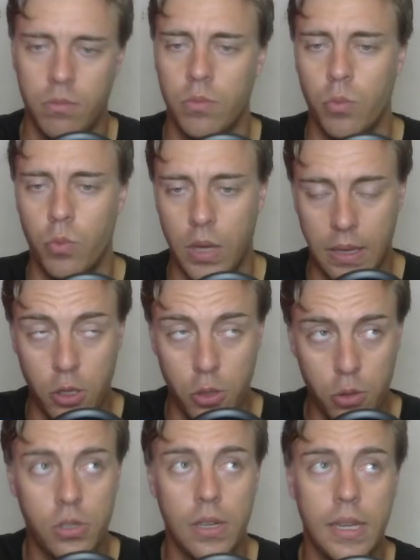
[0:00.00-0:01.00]
where
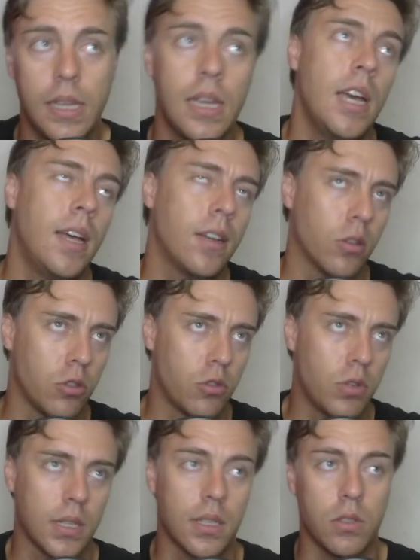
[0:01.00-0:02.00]
usually
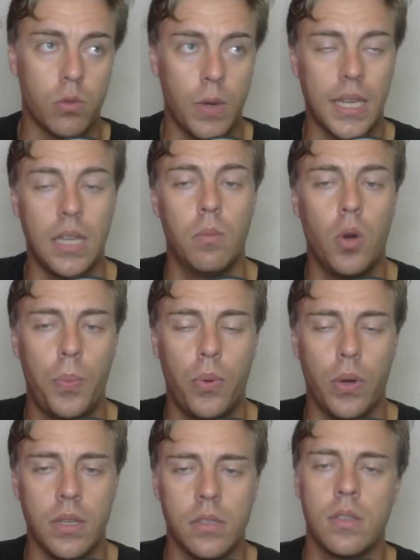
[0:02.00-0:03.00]
constructors rake in more
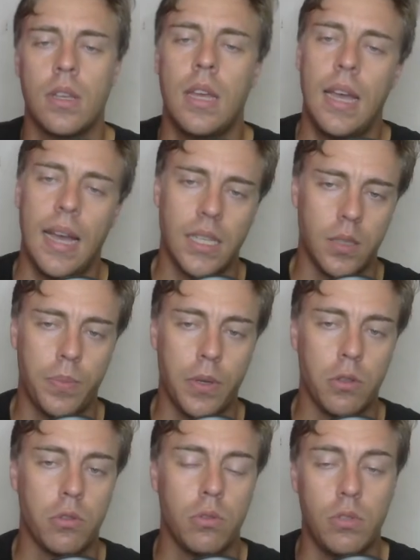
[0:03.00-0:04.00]
points as
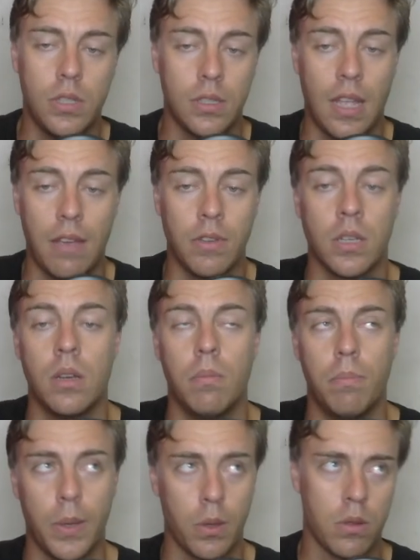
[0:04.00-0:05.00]
opposed to just having
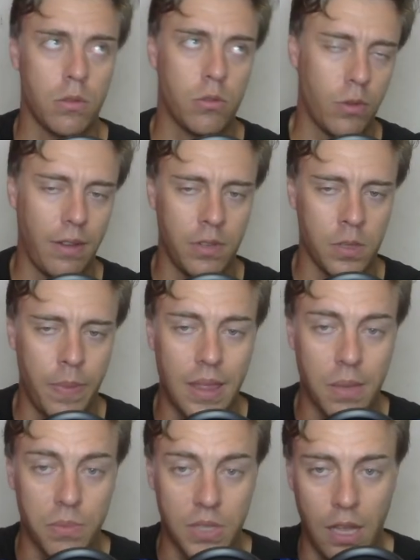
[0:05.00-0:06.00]
both drivers by
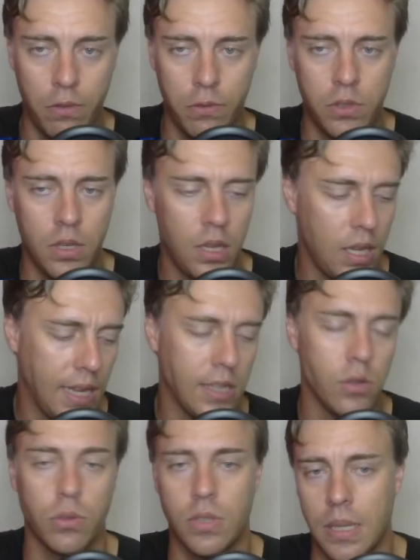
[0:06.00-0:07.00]
themselves in
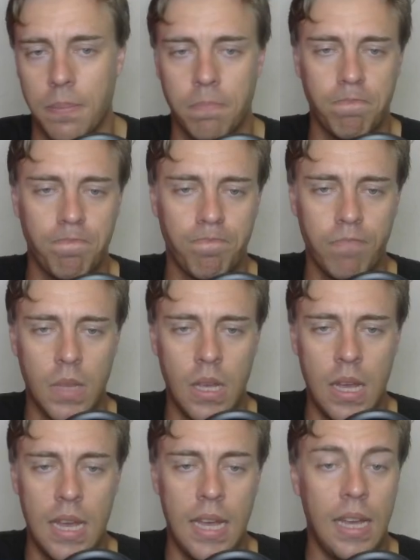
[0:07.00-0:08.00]
your team.
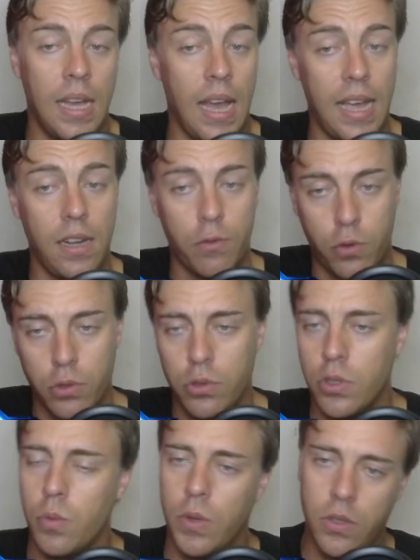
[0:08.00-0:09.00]
And of course,
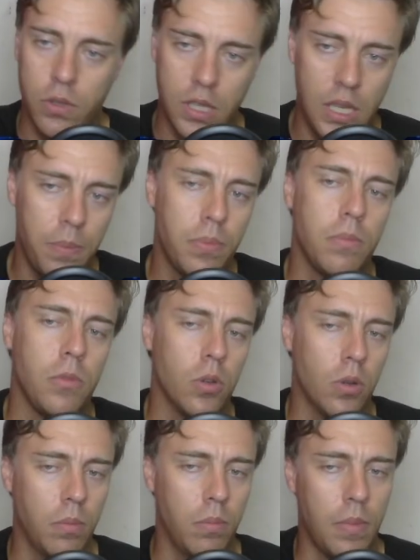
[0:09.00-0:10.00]
you want to keep
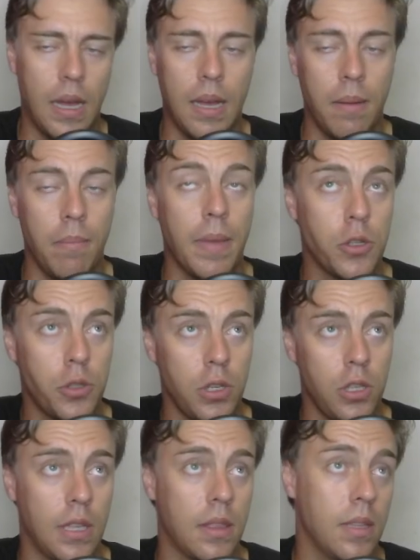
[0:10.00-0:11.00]
your make sure
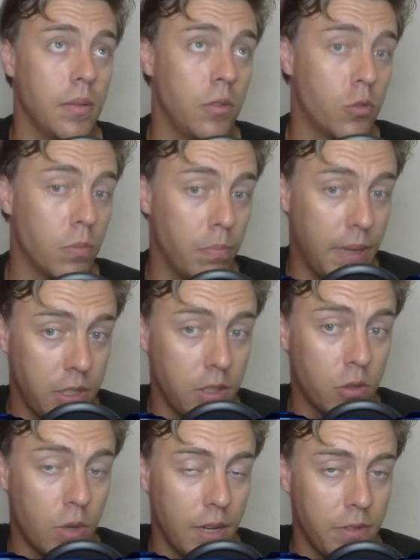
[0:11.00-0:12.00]
that the budget
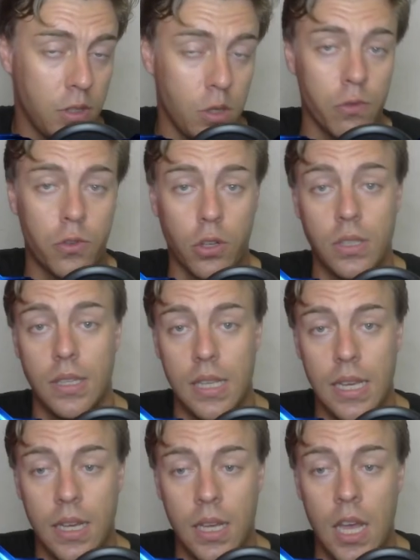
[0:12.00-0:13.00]
drivers you've got in
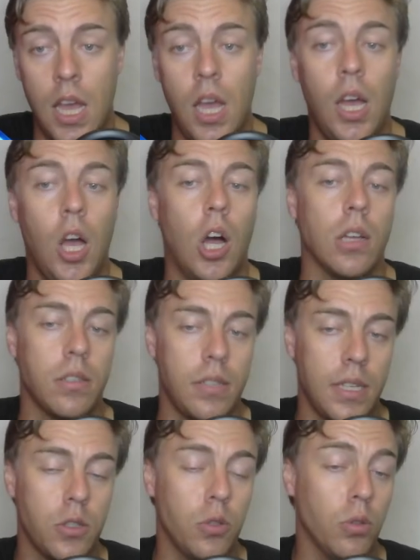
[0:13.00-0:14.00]
here are
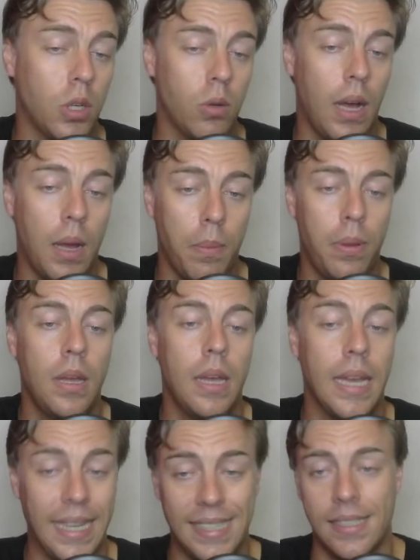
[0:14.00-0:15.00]
set to go up
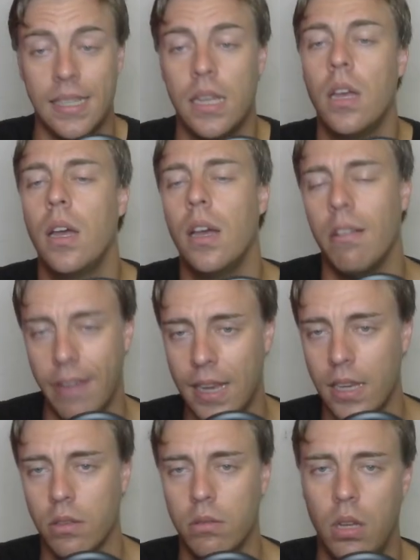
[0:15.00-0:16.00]
in value.